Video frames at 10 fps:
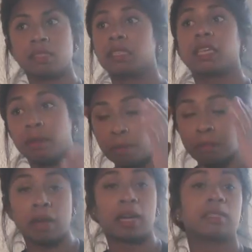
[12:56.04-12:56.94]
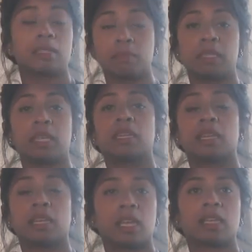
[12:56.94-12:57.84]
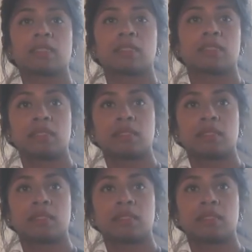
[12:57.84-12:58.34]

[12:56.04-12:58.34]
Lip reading: to get my mind stimulated, I guess.